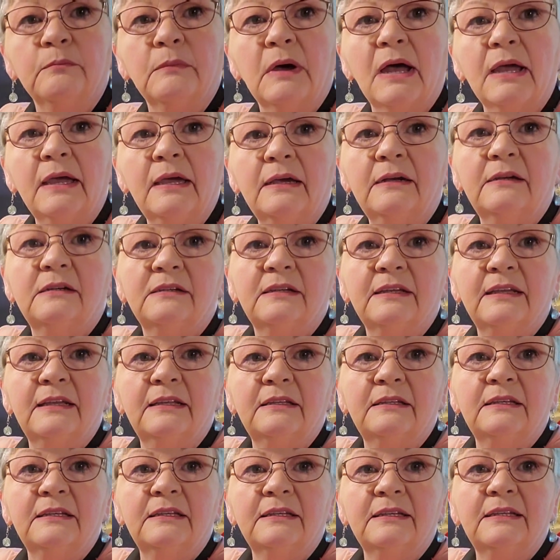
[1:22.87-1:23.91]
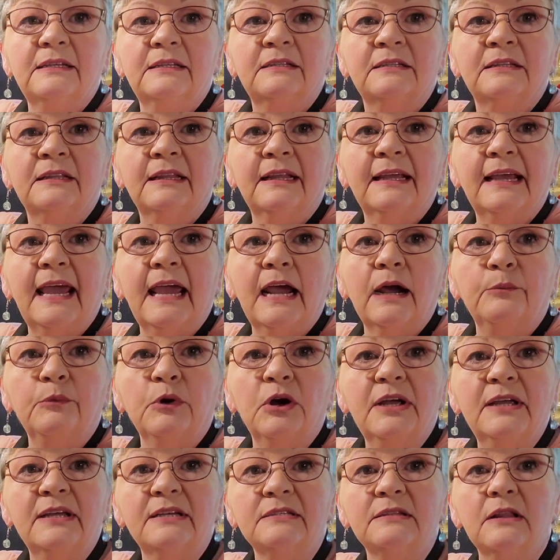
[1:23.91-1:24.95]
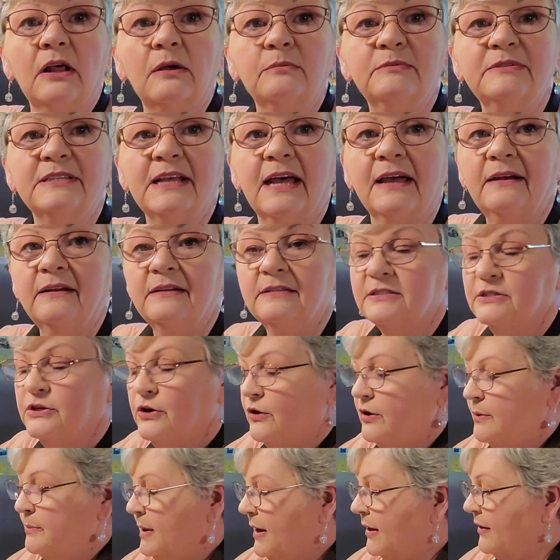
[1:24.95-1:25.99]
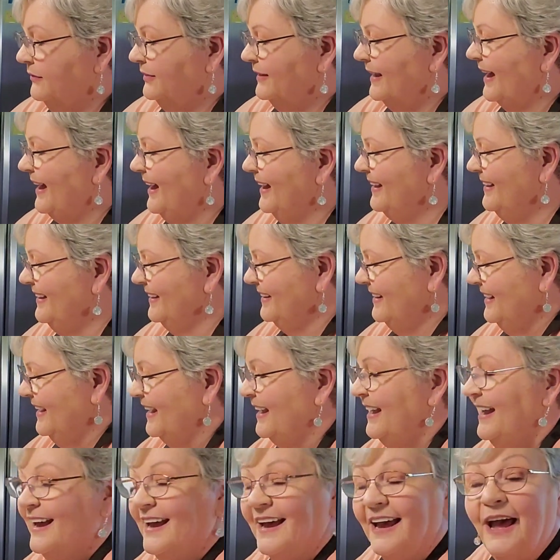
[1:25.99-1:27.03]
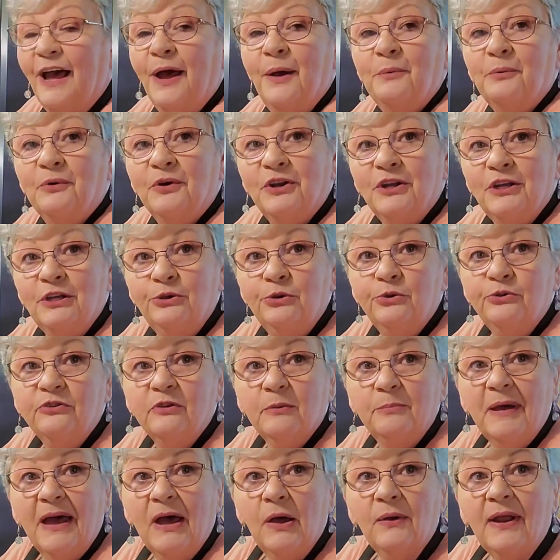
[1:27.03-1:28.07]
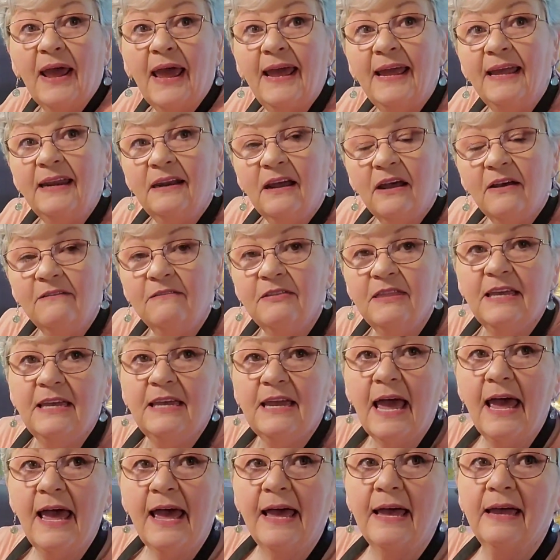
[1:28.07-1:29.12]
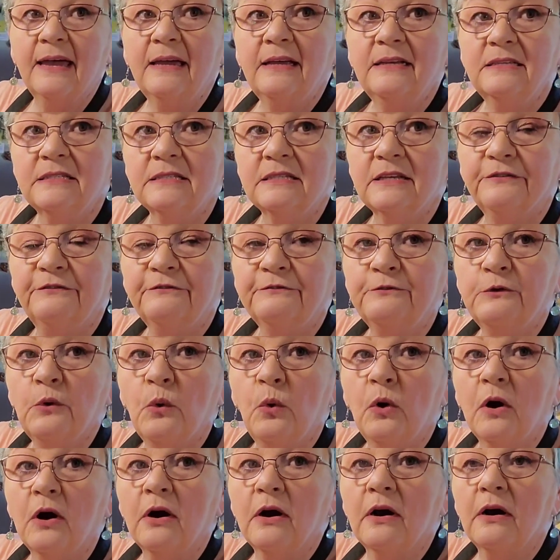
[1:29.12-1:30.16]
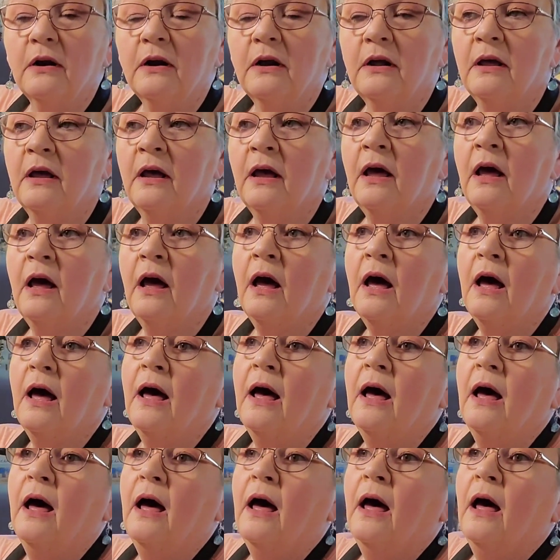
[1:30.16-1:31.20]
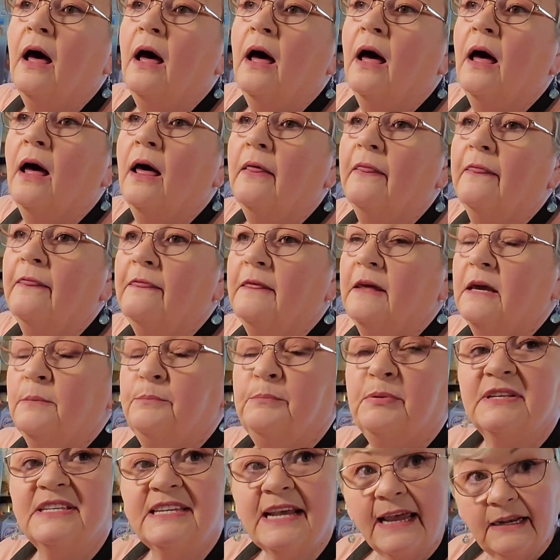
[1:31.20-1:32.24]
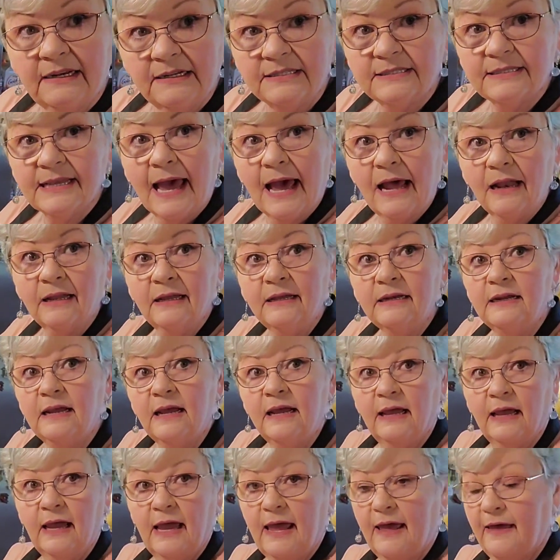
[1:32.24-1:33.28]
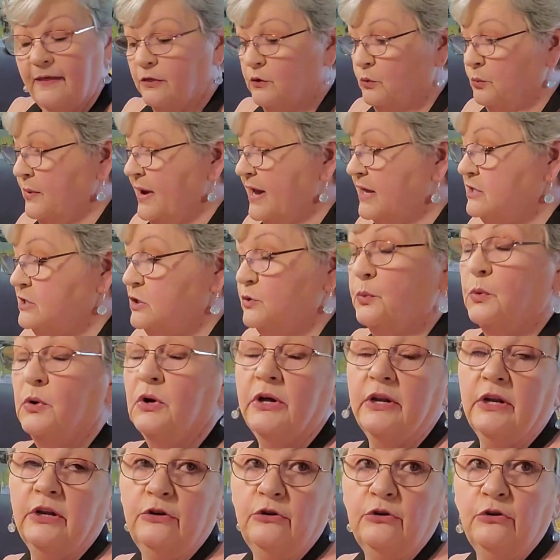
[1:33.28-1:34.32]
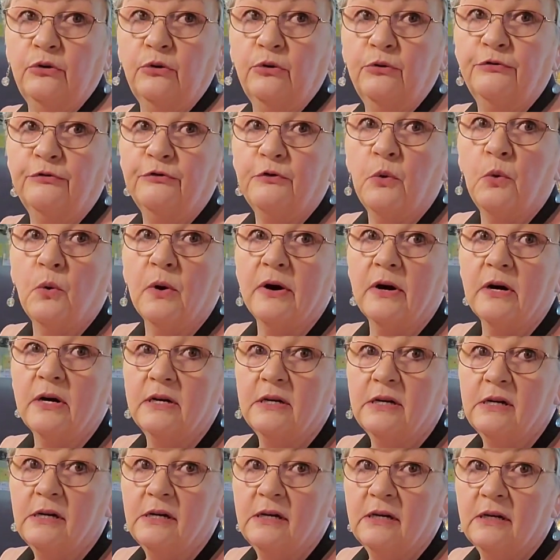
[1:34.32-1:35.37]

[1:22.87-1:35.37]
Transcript: My camera is lopsided, sorry about that. I'm going to use about 8 of the eggs for the potato salad, and the rest we're going to do for